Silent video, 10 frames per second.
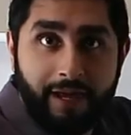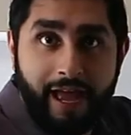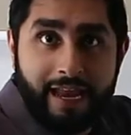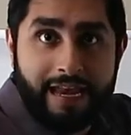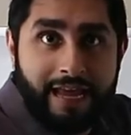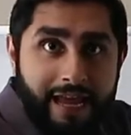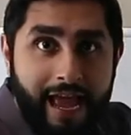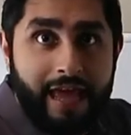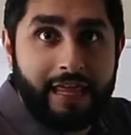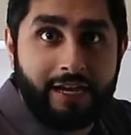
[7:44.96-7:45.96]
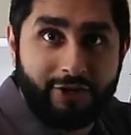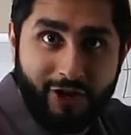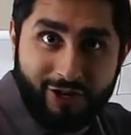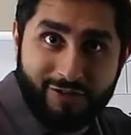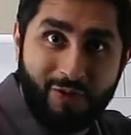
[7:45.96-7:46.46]
up again. And then it
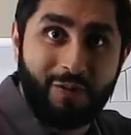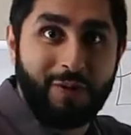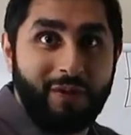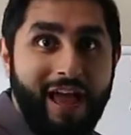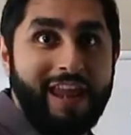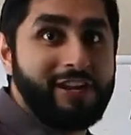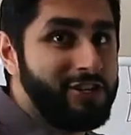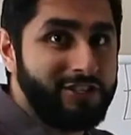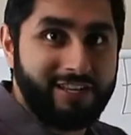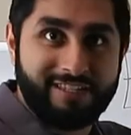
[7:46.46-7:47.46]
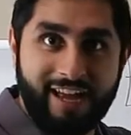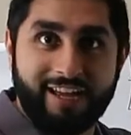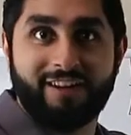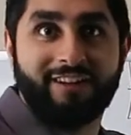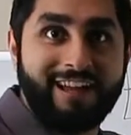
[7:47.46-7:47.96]
triggers more people. And it's just a
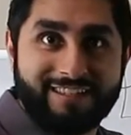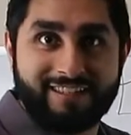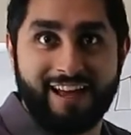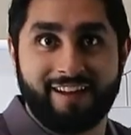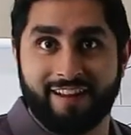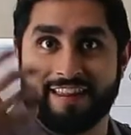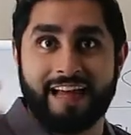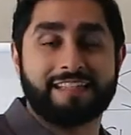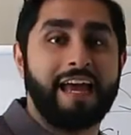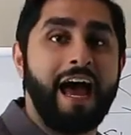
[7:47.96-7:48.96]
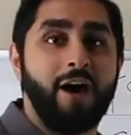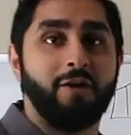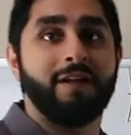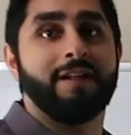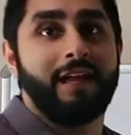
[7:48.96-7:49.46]
cycle and cycle. And that's
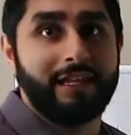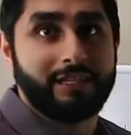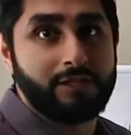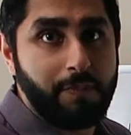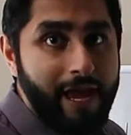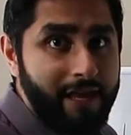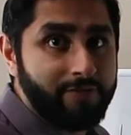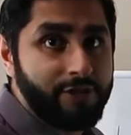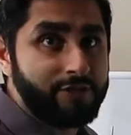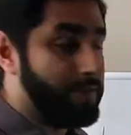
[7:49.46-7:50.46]
how, in the span of